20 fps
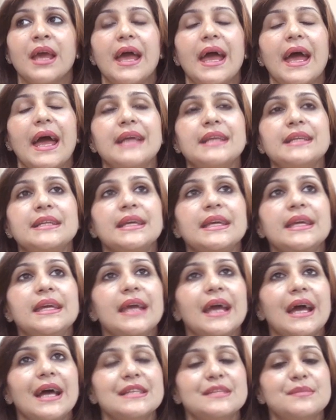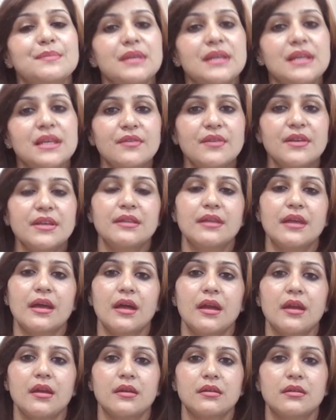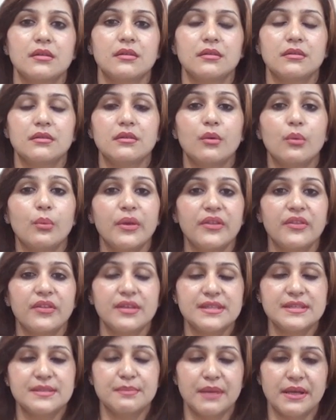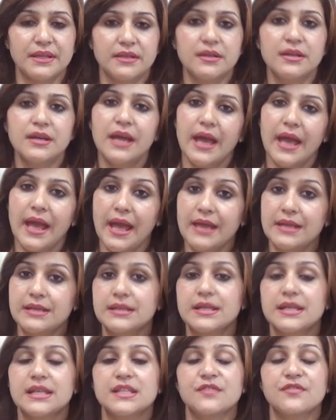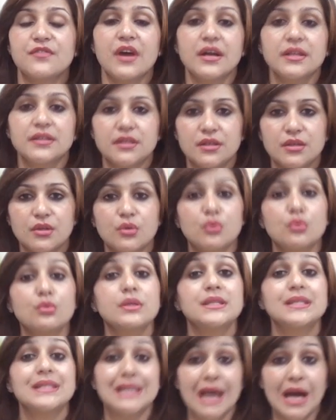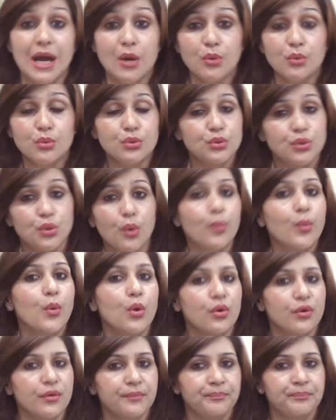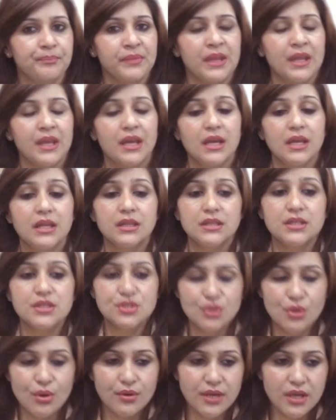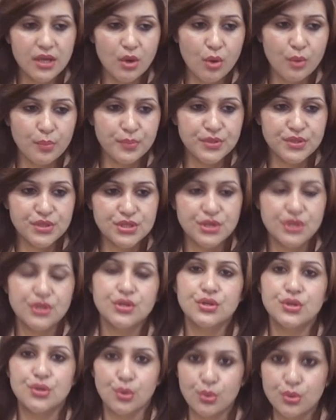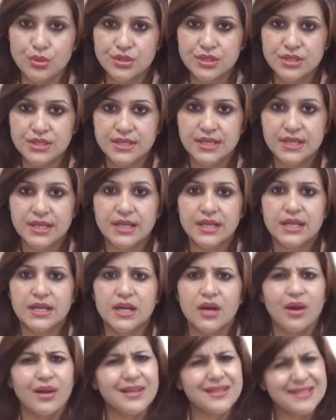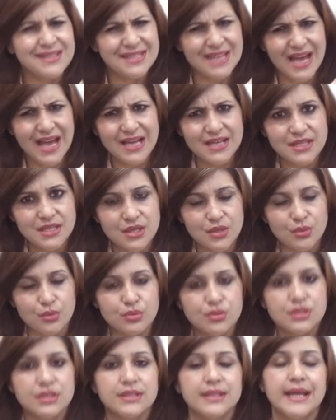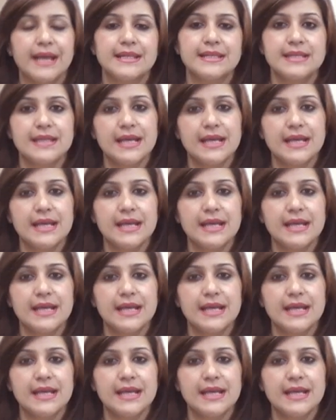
and he has been living there with his mother and his father, who is now no more. The story opens on a sad note that